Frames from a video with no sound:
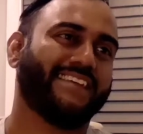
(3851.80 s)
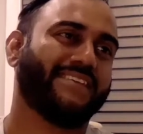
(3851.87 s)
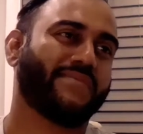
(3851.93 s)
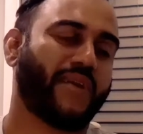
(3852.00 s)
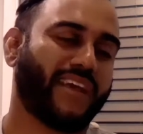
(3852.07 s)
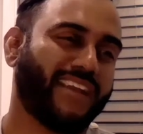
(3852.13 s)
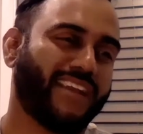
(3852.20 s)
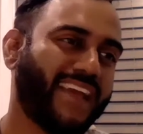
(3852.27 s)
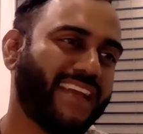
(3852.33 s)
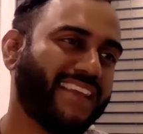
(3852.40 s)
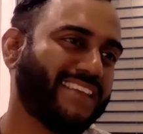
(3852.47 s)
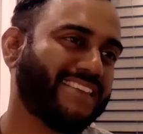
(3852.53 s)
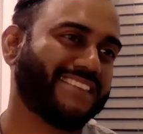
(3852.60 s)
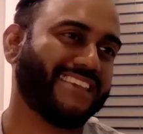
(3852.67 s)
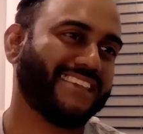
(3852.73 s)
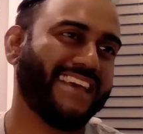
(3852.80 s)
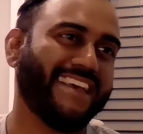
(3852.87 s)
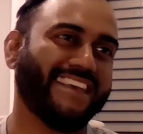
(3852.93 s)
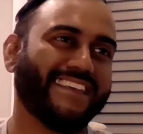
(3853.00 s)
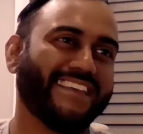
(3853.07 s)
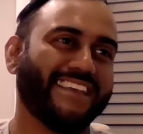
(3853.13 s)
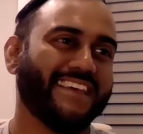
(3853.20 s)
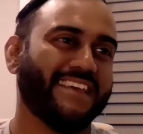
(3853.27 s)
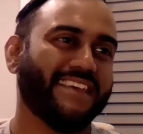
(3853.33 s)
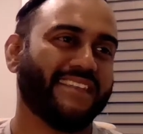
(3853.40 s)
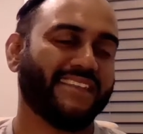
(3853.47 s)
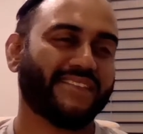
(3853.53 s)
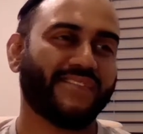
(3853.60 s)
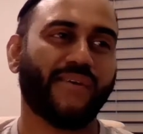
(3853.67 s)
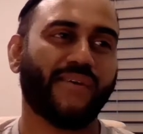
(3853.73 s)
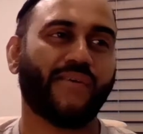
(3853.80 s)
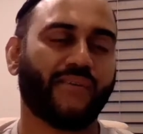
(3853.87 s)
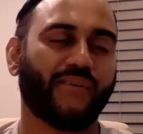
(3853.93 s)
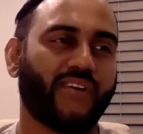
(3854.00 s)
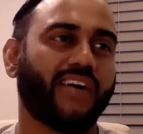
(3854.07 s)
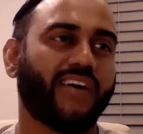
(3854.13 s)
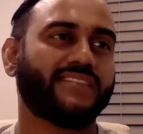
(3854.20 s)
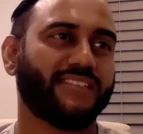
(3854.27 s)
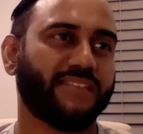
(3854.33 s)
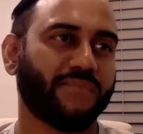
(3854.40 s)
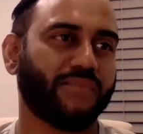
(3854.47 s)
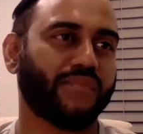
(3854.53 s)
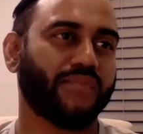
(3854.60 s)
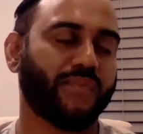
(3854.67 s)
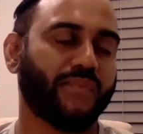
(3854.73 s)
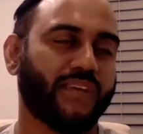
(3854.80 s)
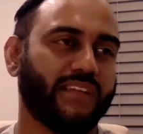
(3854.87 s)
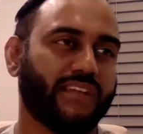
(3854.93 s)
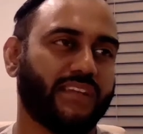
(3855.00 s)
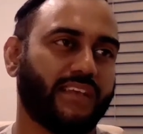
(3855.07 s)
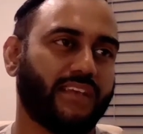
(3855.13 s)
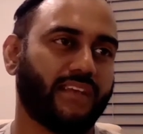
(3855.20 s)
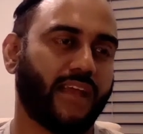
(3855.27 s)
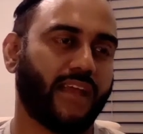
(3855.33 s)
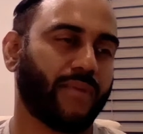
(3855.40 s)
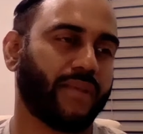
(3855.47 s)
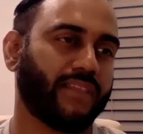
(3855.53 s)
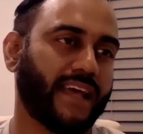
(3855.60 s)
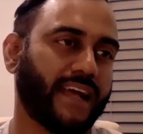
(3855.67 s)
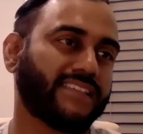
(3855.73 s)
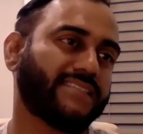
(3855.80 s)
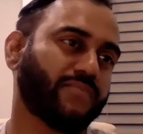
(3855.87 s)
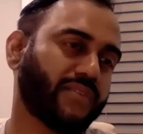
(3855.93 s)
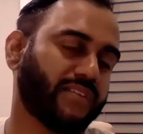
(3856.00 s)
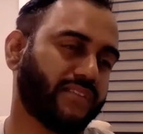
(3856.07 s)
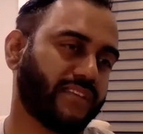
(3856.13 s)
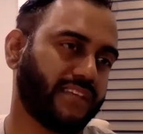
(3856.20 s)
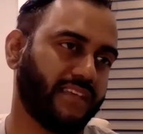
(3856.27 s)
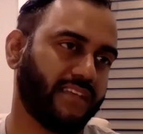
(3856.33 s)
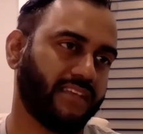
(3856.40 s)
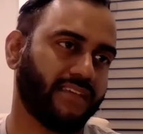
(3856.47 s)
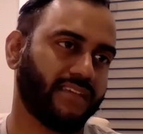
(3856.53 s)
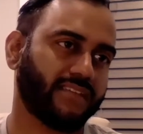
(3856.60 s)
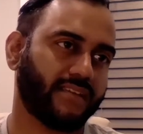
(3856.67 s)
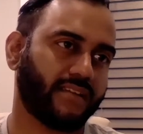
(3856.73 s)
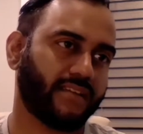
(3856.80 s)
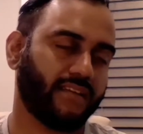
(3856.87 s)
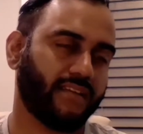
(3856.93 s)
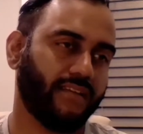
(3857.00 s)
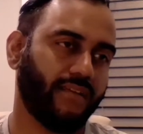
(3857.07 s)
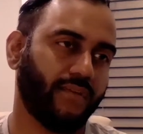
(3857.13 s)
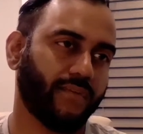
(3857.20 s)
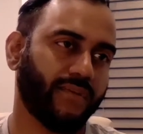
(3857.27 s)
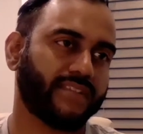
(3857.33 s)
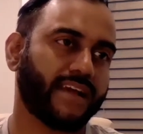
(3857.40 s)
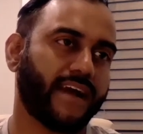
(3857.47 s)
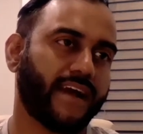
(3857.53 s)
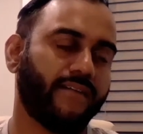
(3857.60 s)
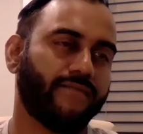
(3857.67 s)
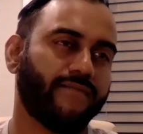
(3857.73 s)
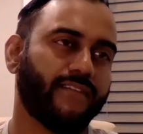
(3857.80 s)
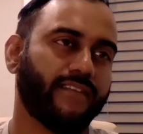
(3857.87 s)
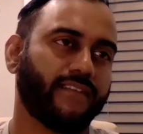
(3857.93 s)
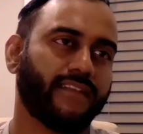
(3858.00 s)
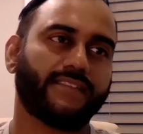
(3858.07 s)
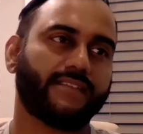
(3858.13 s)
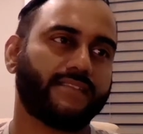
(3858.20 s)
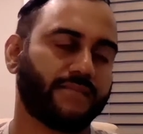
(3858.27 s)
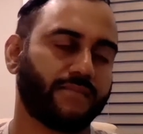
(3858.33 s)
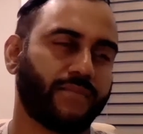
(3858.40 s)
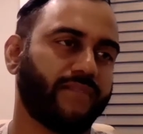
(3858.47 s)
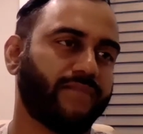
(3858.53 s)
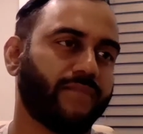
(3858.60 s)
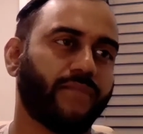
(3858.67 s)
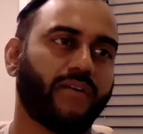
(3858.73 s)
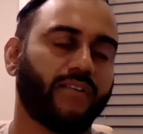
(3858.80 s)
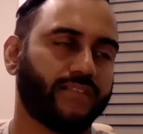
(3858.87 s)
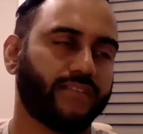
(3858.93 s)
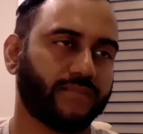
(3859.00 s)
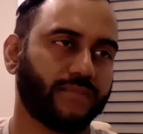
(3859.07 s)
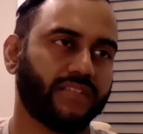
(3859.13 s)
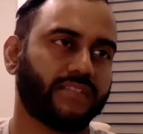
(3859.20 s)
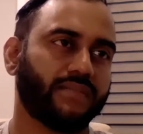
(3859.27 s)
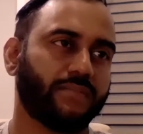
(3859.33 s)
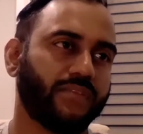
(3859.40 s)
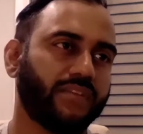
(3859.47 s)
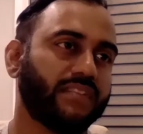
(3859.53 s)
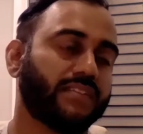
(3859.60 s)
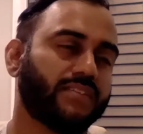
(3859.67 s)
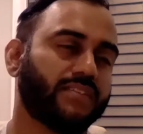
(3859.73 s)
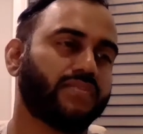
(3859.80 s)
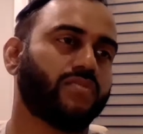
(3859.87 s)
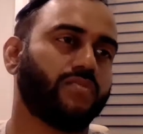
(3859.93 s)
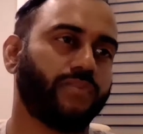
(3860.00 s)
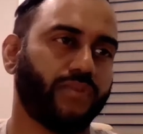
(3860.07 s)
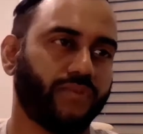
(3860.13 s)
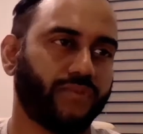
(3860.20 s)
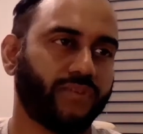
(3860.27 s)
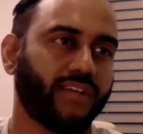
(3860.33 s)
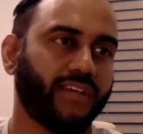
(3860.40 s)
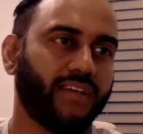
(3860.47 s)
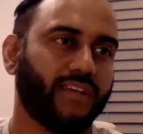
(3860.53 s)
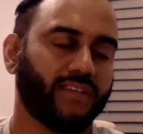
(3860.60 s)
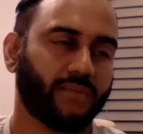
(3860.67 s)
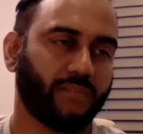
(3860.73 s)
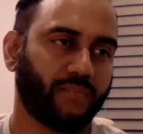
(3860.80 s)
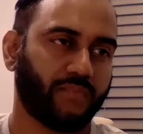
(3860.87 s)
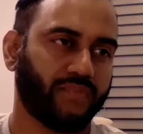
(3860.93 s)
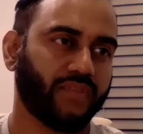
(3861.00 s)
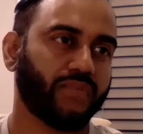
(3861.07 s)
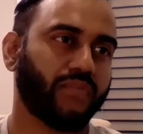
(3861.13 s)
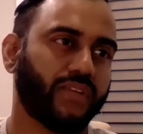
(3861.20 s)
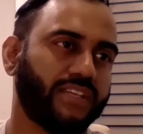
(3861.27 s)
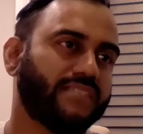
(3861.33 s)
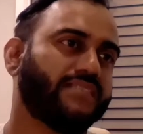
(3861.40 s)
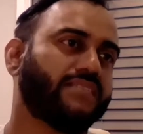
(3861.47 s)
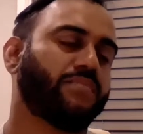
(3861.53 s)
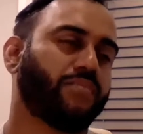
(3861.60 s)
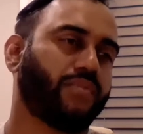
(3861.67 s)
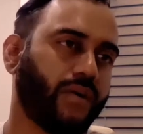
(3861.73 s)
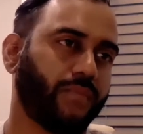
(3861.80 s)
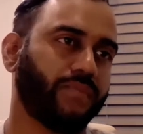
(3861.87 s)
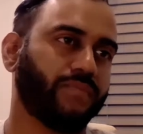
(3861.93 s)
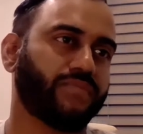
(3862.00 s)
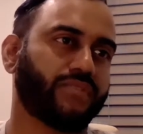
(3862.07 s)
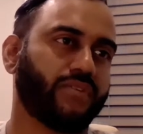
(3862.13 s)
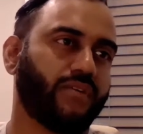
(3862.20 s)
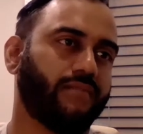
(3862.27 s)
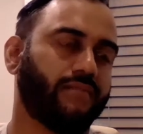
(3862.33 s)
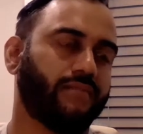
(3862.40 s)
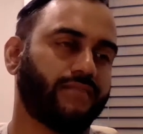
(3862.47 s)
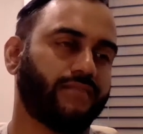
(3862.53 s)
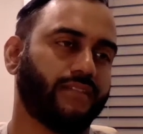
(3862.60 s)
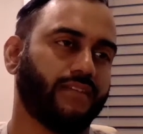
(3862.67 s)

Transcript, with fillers: right. And it's there's no constant improvement, right? But that's one of the key things that humans have that sets us apart from all other species: ability to contribute, to reason, to problem solve